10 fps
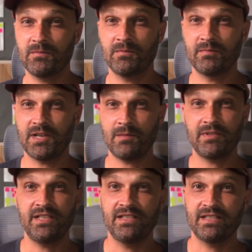
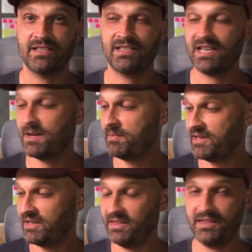dominant
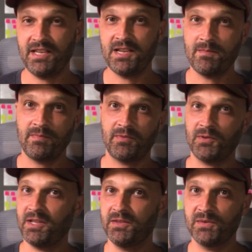topic and theme
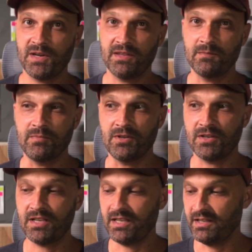thread throughout the
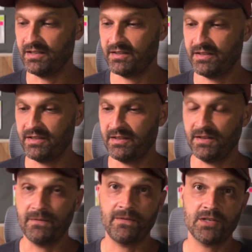book is the
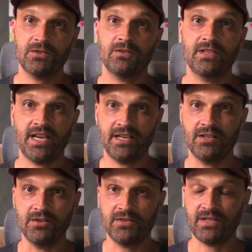official
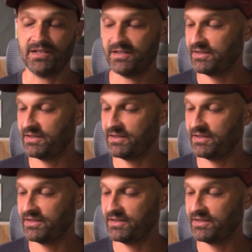diagnosis,